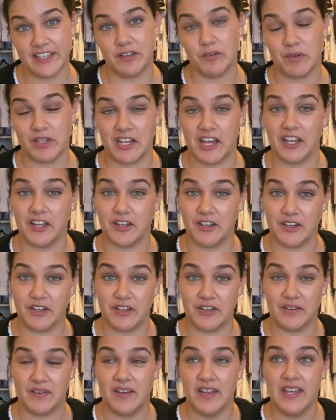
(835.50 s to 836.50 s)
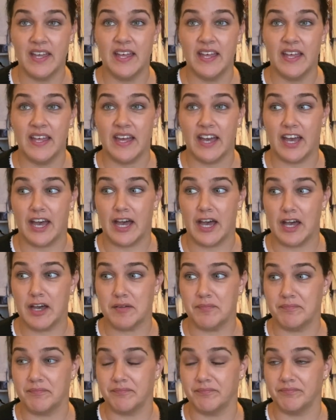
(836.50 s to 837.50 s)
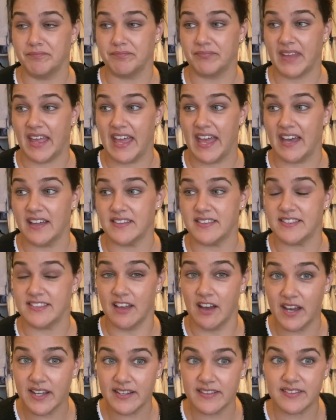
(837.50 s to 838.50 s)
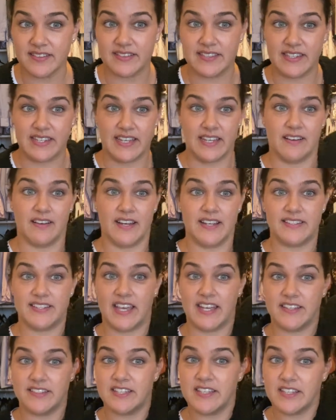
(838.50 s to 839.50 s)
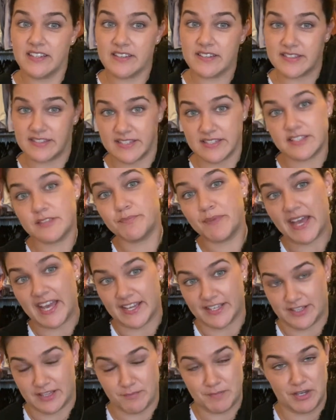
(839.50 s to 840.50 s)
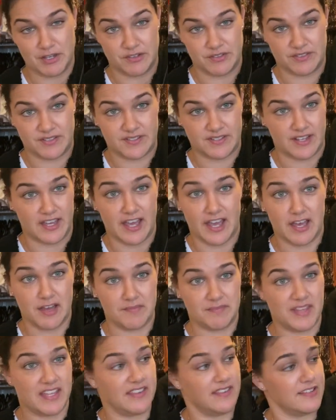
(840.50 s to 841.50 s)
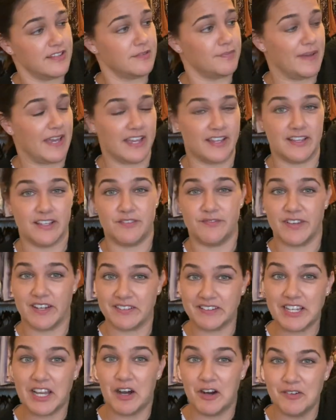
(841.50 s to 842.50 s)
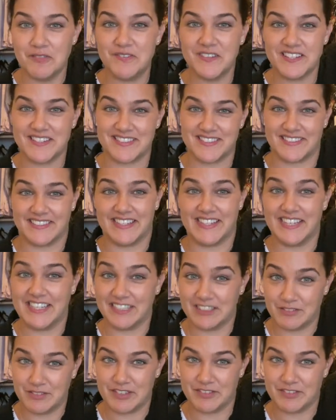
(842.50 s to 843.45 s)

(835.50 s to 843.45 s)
when I go outside of the city, I tend to use this bag the most. And this bag is very obviously Louis